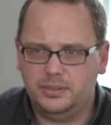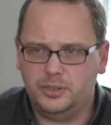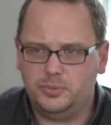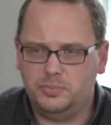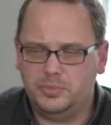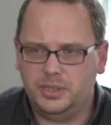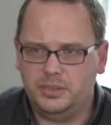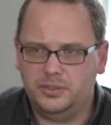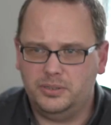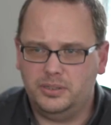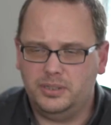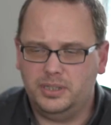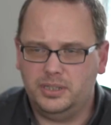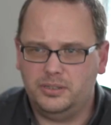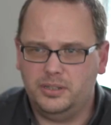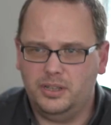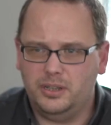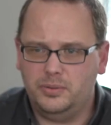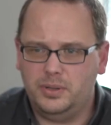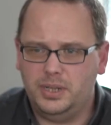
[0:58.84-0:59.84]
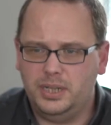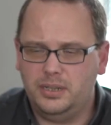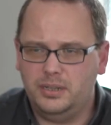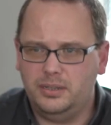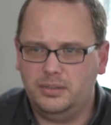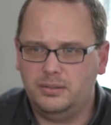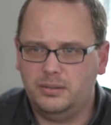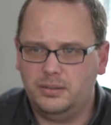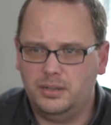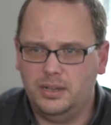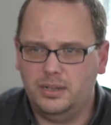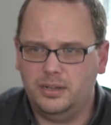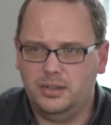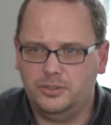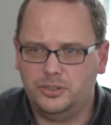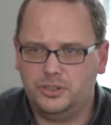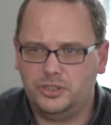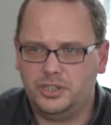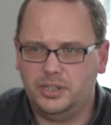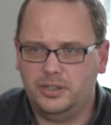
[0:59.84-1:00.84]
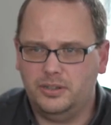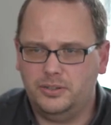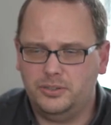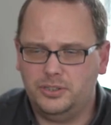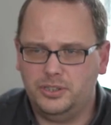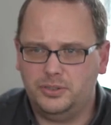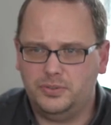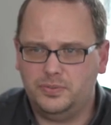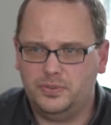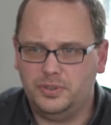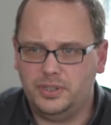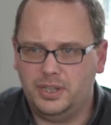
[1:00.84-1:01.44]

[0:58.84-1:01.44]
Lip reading: This means that there's no hidden large charges for